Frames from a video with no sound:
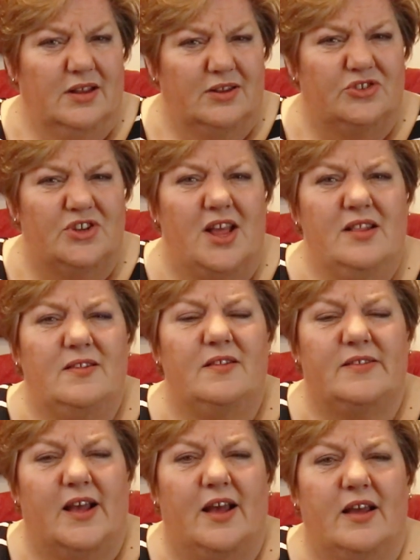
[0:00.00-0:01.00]

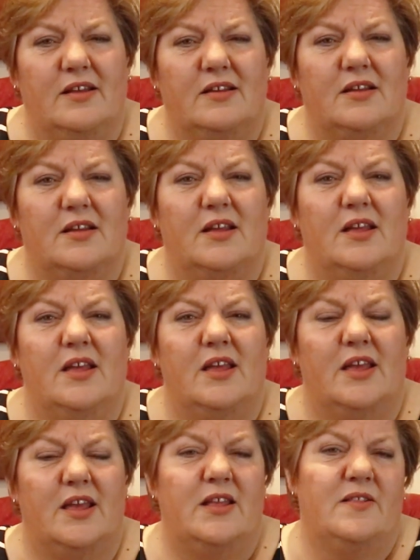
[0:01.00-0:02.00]
Chances are
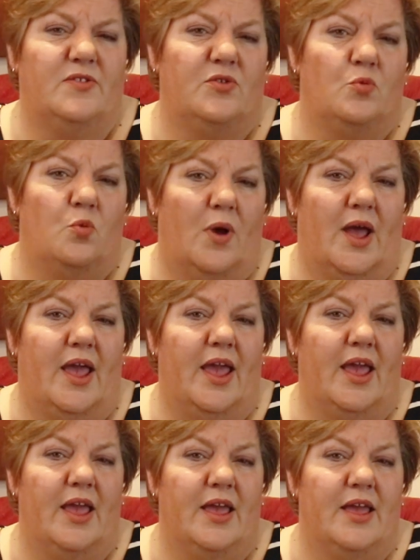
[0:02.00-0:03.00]
it's the
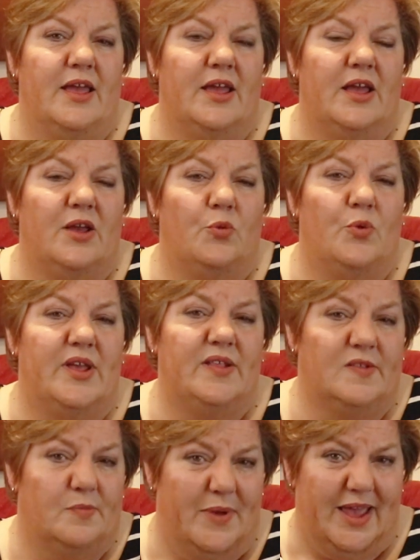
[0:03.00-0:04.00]
way we
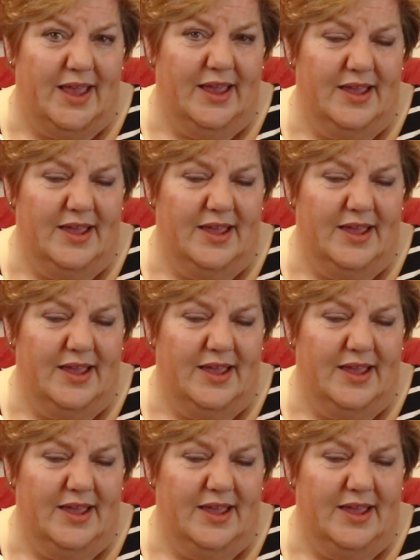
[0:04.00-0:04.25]
speak,